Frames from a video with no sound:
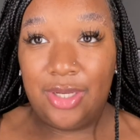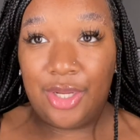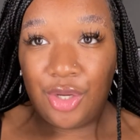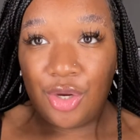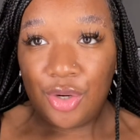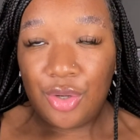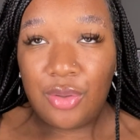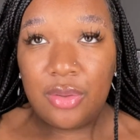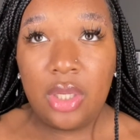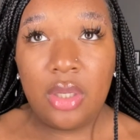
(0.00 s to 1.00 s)
and
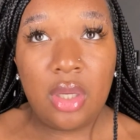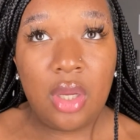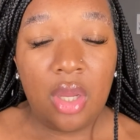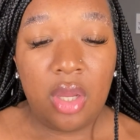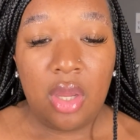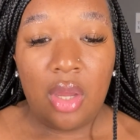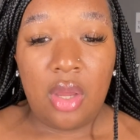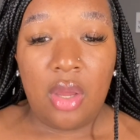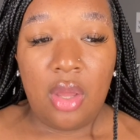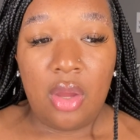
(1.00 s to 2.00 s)
curled.
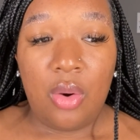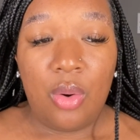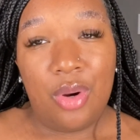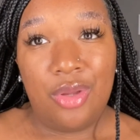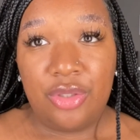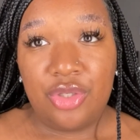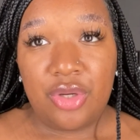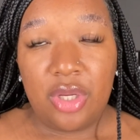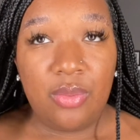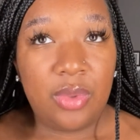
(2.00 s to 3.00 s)
Or you can
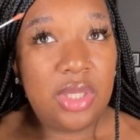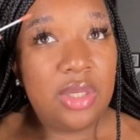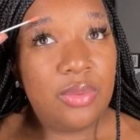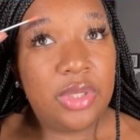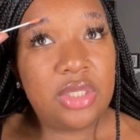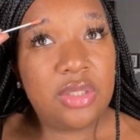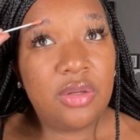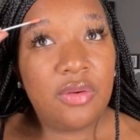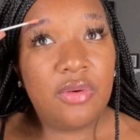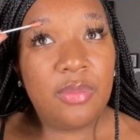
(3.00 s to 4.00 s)
straighten with it, which
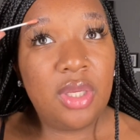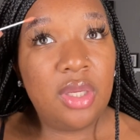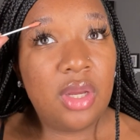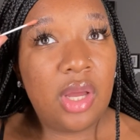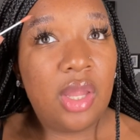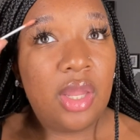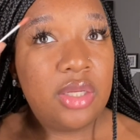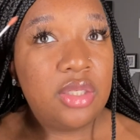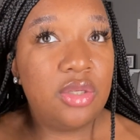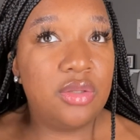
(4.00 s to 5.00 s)
for me, I like
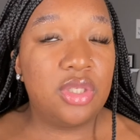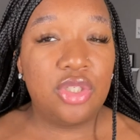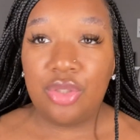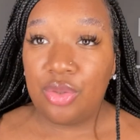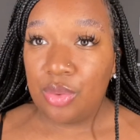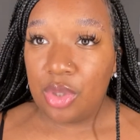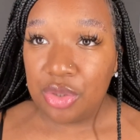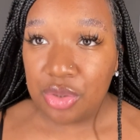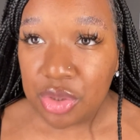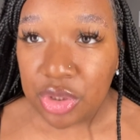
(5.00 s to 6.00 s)
to use it to
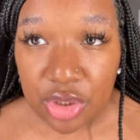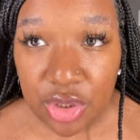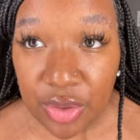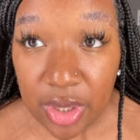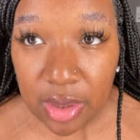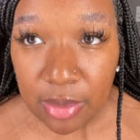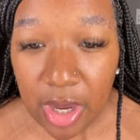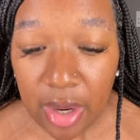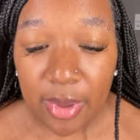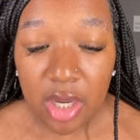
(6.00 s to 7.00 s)
straighten my
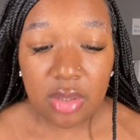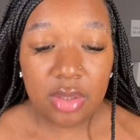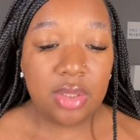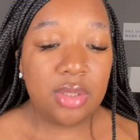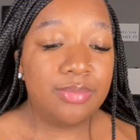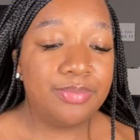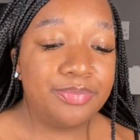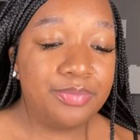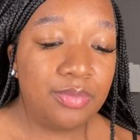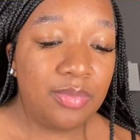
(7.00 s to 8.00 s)
eyebrows.
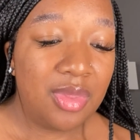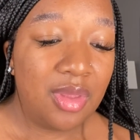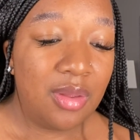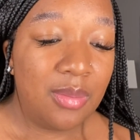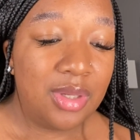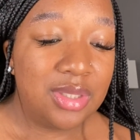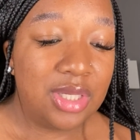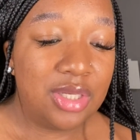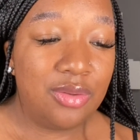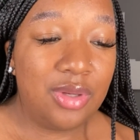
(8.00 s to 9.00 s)
Because they
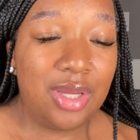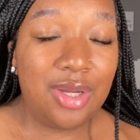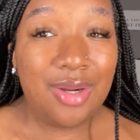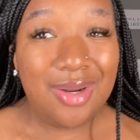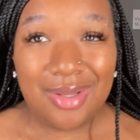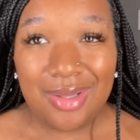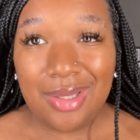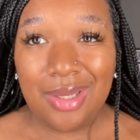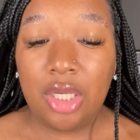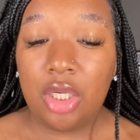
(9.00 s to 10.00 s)
do get
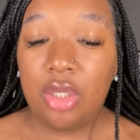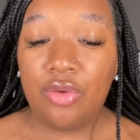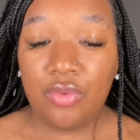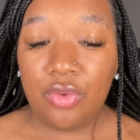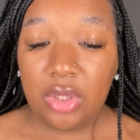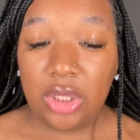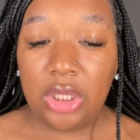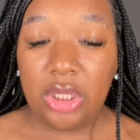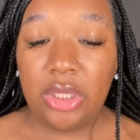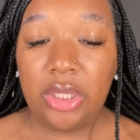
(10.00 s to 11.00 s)
curly and
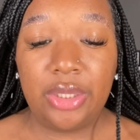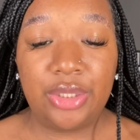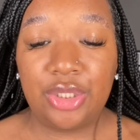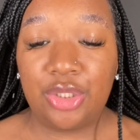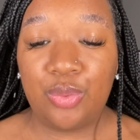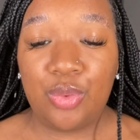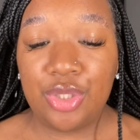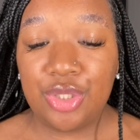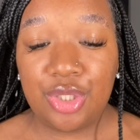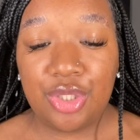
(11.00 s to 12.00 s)
unruly and just
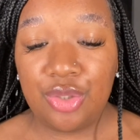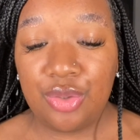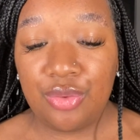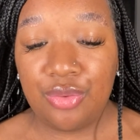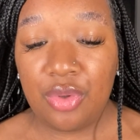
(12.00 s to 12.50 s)
want to do